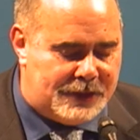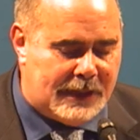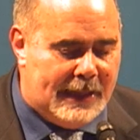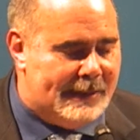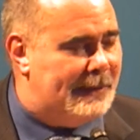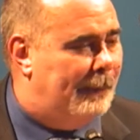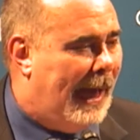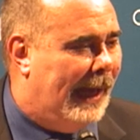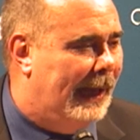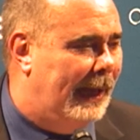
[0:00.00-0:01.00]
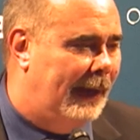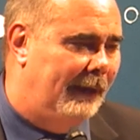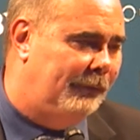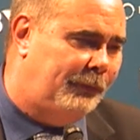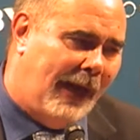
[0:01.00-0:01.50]
she is my
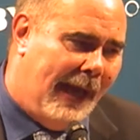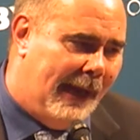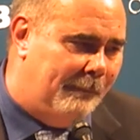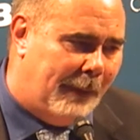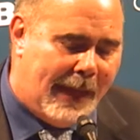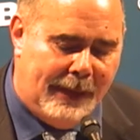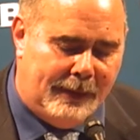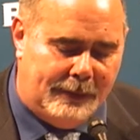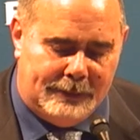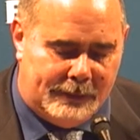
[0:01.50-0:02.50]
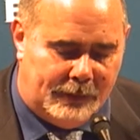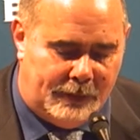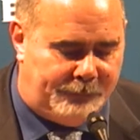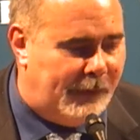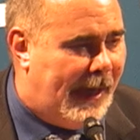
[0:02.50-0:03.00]
friend, my
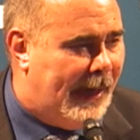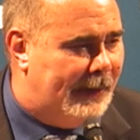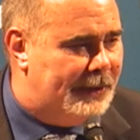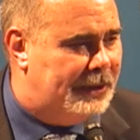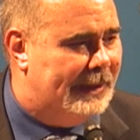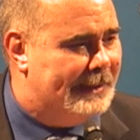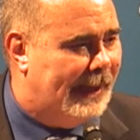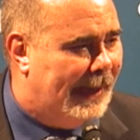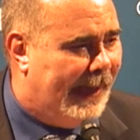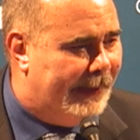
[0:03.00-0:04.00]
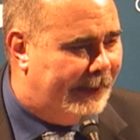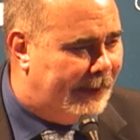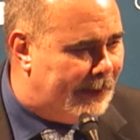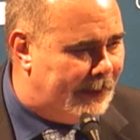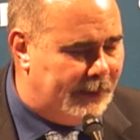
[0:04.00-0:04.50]
girlfriend. She is a
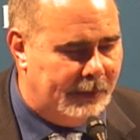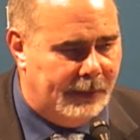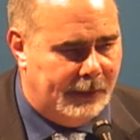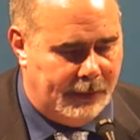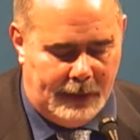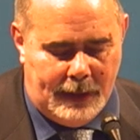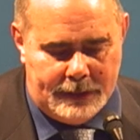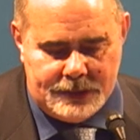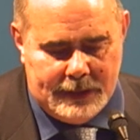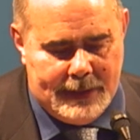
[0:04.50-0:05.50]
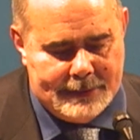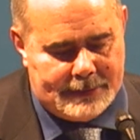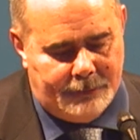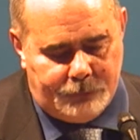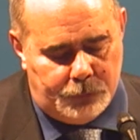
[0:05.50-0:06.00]
lady. Uh, she
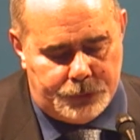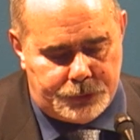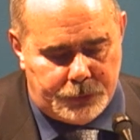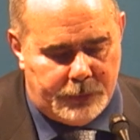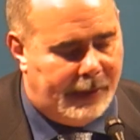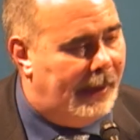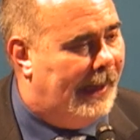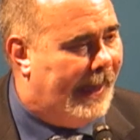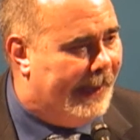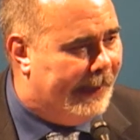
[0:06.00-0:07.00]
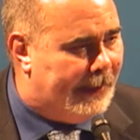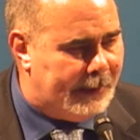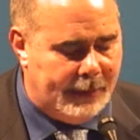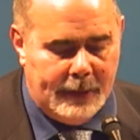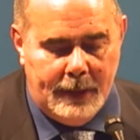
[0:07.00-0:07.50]
is for sure a lady.
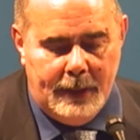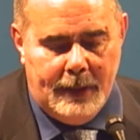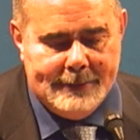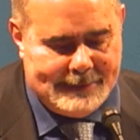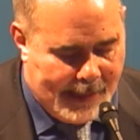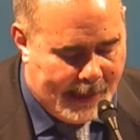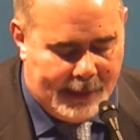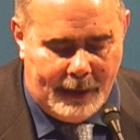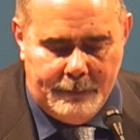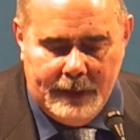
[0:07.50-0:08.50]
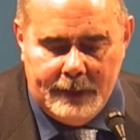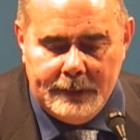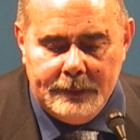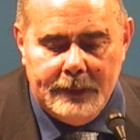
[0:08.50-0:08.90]
Siena, I mean.